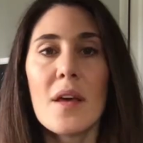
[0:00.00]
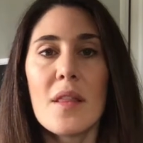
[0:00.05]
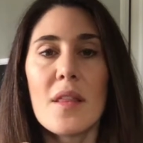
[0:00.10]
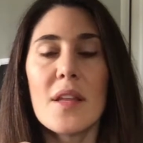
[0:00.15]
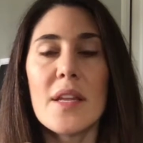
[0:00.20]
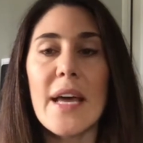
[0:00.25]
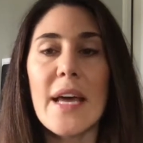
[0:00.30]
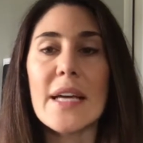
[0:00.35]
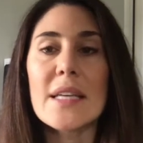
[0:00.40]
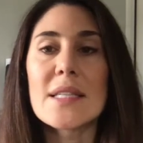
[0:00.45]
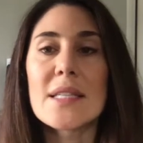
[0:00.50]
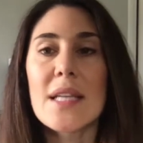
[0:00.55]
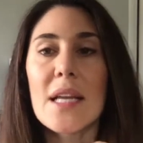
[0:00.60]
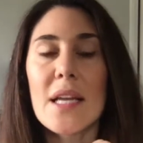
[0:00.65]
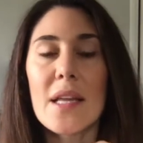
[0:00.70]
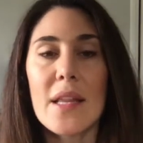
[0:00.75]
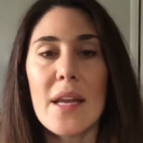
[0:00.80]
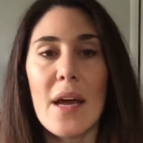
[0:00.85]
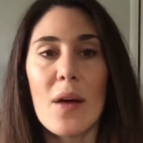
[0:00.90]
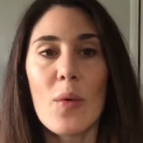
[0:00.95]
The next study
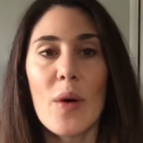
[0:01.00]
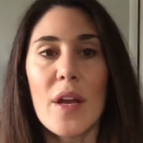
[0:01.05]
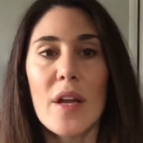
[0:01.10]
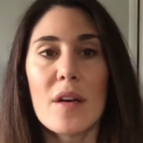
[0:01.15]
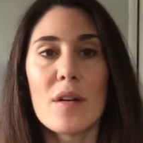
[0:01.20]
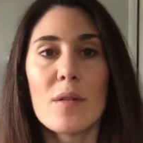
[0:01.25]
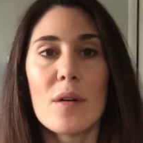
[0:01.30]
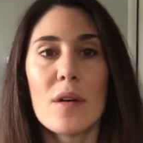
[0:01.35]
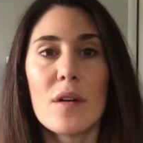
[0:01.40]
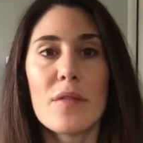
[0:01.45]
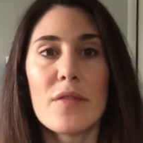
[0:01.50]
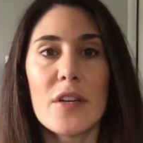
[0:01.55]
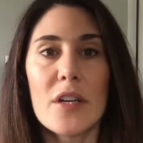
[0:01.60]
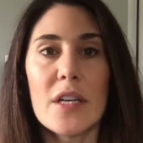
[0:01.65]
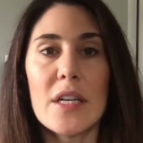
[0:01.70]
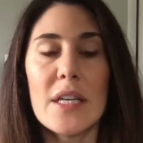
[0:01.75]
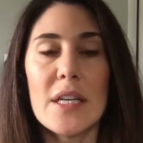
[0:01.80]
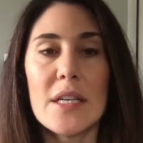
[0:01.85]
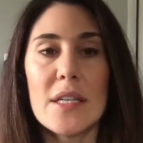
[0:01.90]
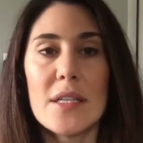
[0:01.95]
that I want to go over
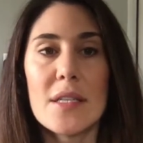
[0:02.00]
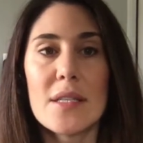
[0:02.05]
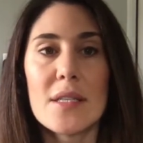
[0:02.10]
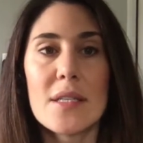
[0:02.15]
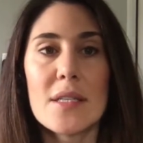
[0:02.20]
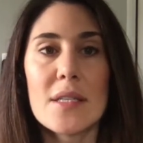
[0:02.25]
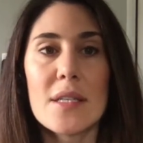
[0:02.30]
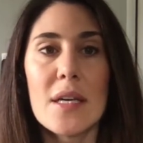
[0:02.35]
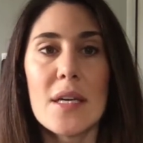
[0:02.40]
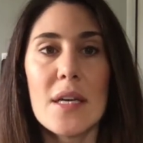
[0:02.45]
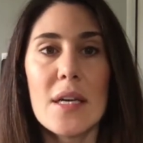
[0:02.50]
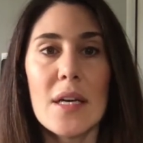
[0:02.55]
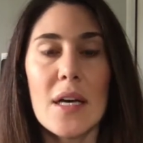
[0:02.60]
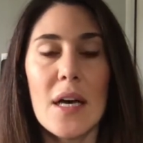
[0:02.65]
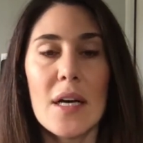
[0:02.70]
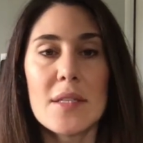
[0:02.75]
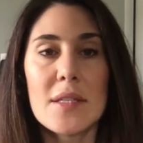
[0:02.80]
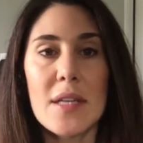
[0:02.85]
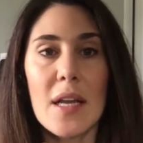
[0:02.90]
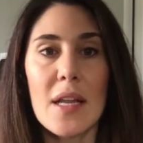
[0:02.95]
is
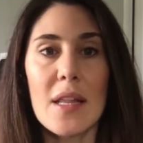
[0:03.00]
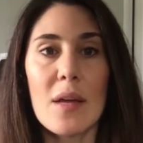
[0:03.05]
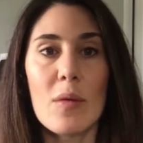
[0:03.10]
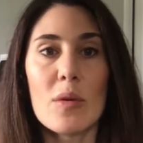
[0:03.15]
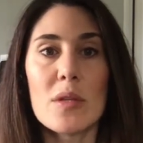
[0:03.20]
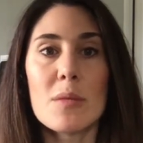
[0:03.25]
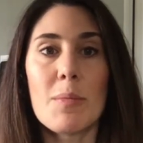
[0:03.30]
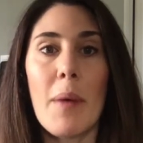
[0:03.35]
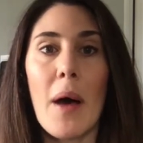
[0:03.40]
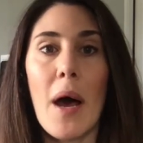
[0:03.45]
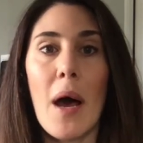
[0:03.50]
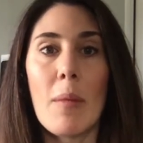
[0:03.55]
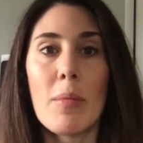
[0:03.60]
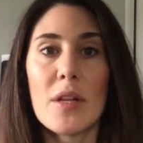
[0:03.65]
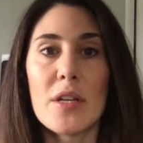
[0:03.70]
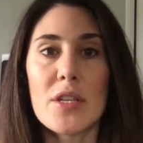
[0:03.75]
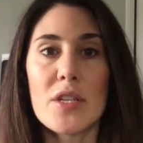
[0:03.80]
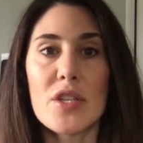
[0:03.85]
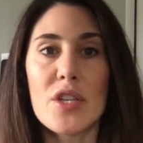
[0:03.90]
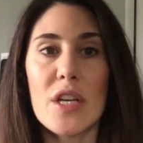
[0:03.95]
a study that was
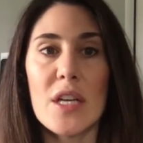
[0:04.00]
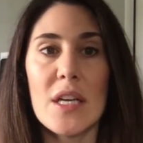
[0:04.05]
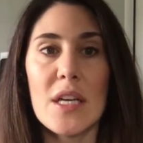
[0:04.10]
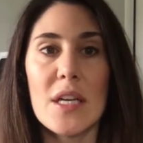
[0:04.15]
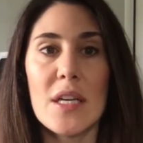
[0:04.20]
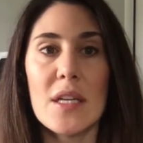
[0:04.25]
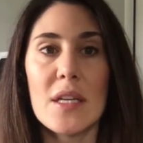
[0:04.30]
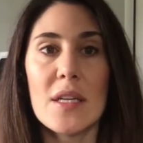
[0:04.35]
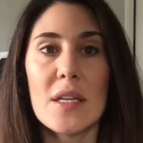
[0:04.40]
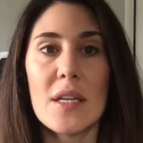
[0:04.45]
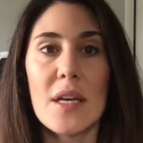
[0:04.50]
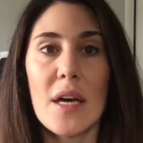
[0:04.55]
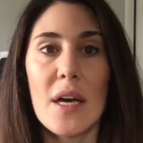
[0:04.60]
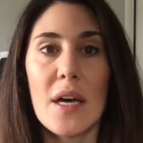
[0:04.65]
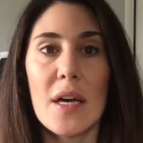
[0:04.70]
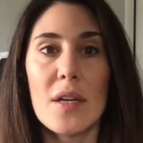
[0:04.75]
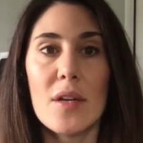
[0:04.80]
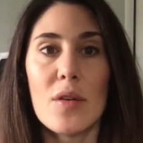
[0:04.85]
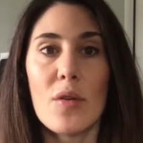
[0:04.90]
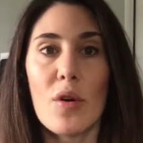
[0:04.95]
published in
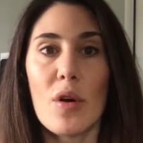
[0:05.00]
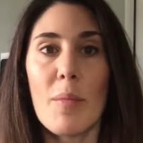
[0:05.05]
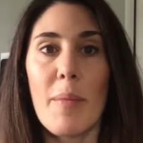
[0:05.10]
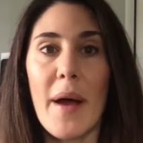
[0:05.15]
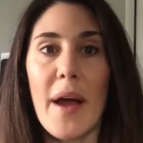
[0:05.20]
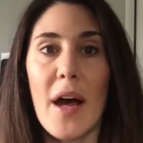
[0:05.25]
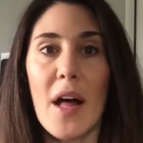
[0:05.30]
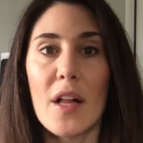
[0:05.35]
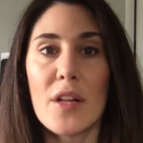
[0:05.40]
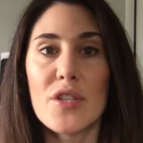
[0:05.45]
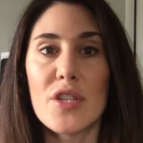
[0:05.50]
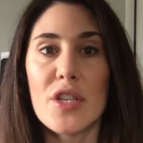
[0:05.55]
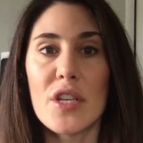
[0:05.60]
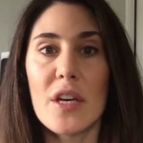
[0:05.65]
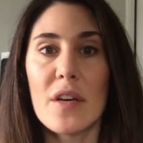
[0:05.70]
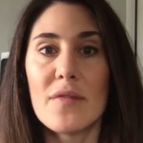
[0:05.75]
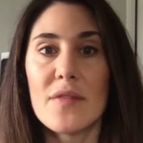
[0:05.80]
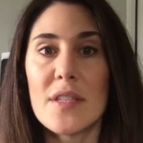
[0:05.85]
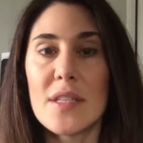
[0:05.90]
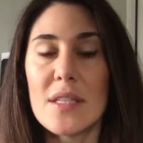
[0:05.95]
Neurobiology
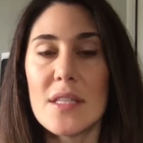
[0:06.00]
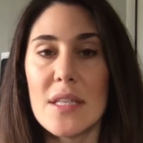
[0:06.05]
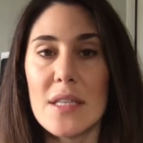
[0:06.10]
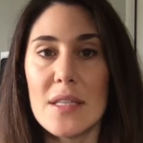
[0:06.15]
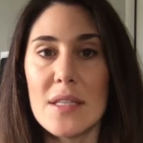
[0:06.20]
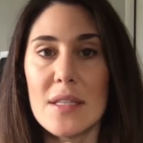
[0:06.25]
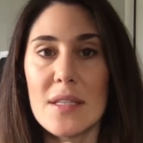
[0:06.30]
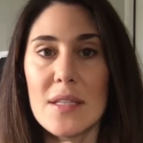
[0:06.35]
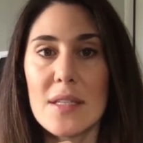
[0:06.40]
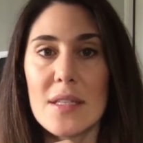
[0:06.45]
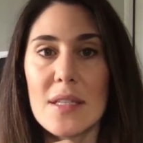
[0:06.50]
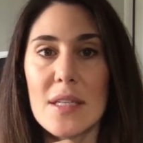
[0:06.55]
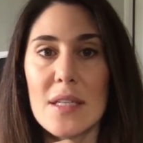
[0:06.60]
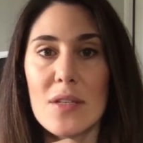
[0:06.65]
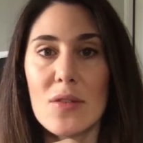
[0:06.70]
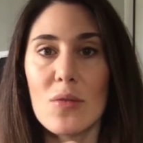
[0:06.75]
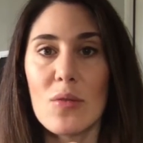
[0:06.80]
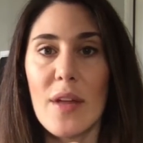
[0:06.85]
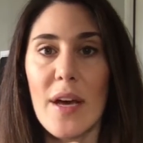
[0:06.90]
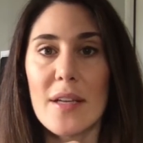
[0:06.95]
of Disease in
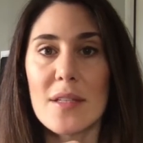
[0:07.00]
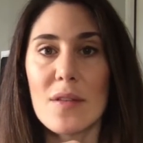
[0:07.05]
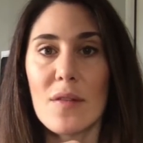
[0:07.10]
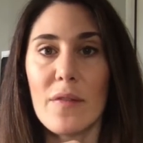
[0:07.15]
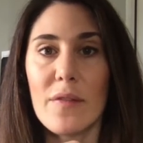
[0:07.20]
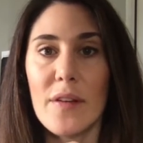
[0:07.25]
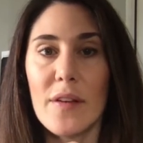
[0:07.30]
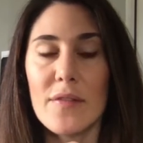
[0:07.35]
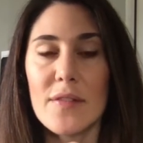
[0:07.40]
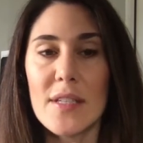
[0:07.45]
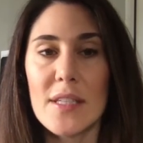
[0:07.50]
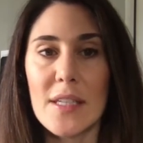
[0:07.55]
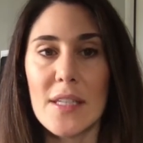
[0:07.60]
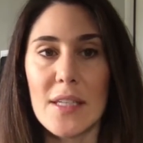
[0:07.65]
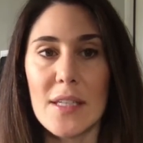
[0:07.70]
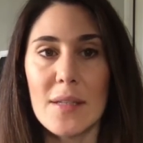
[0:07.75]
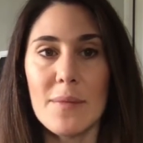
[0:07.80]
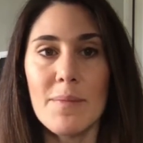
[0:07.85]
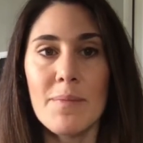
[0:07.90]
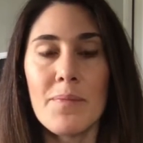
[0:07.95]

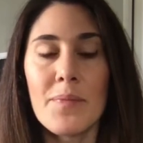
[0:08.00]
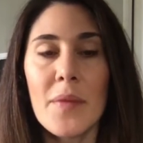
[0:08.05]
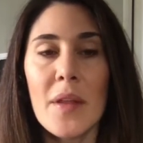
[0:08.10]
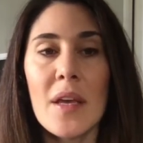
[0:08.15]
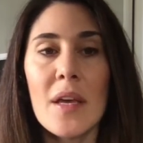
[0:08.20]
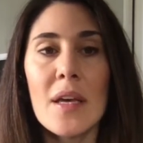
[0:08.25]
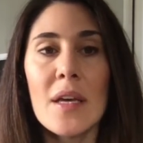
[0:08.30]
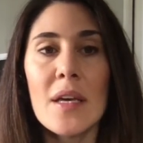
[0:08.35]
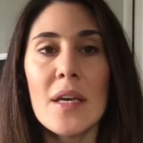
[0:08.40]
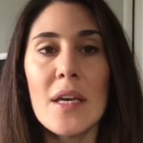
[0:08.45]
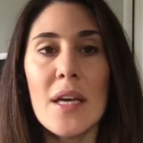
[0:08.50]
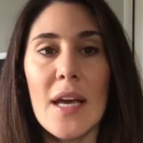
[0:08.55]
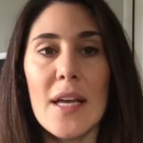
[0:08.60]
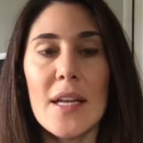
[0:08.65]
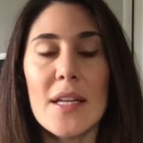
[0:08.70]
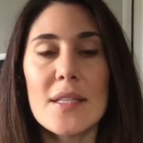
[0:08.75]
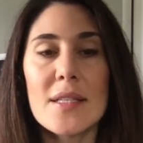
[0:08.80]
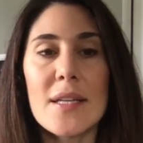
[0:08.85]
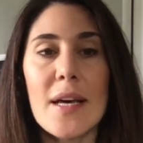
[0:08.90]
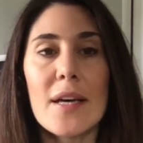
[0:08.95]
2015, and
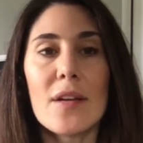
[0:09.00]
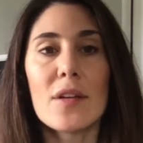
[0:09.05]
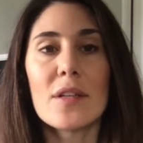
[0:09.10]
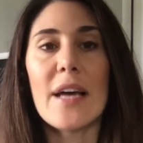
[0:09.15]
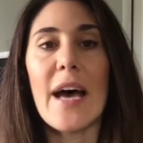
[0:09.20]
it's titled